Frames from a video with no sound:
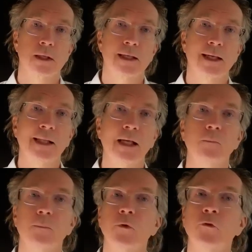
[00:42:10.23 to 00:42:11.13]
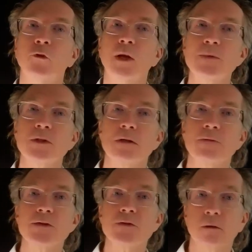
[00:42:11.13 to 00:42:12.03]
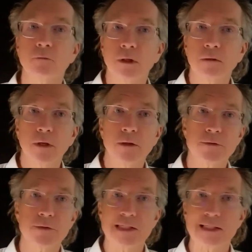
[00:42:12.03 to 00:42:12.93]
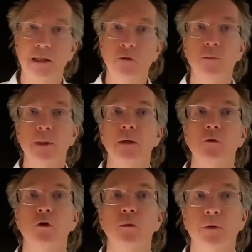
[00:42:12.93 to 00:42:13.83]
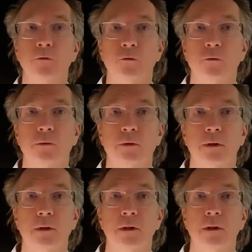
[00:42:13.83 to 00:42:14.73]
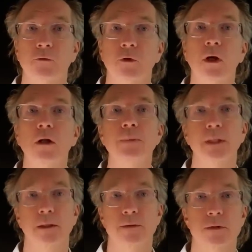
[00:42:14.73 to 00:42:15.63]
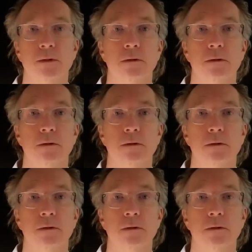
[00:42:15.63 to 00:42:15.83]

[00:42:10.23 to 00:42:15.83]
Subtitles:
And that perception of the suffering of others extends beyond humans to all beings.